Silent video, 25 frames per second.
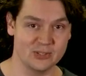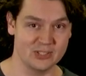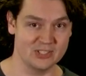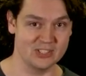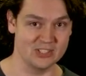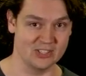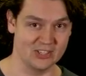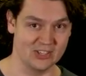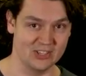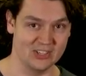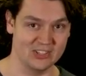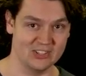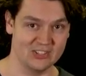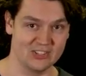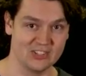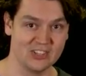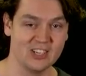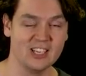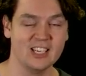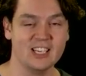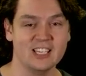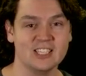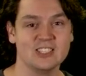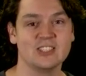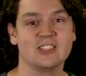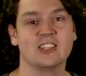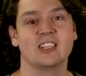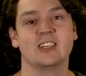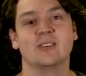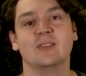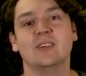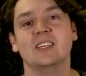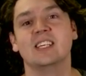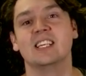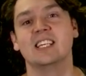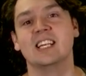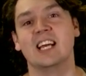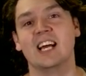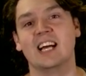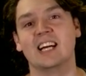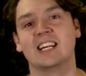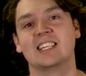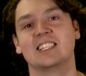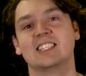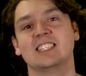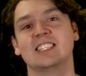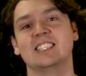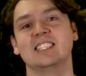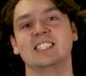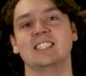search so that we can
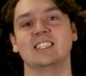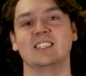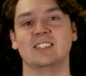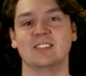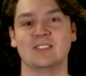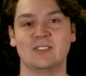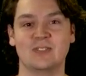actually